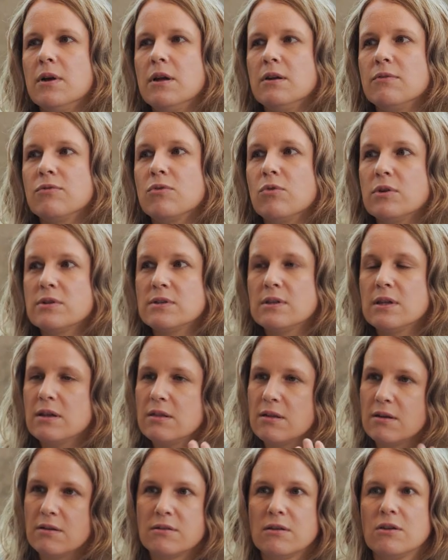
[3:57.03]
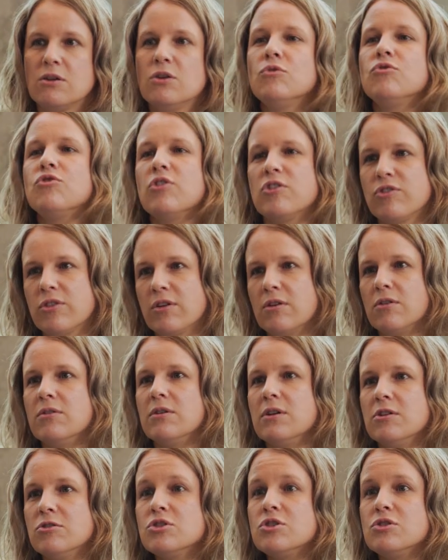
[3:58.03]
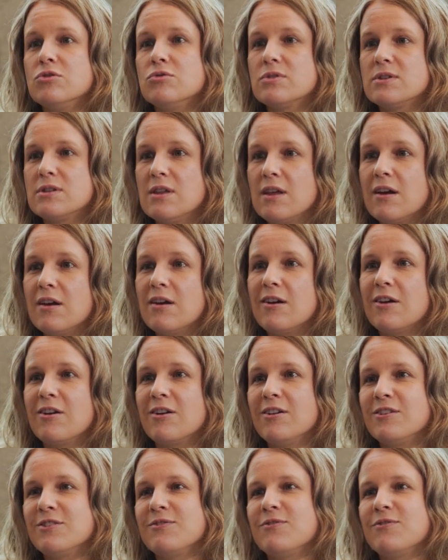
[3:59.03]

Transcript: And of course, the, there's a huge ethical issues there as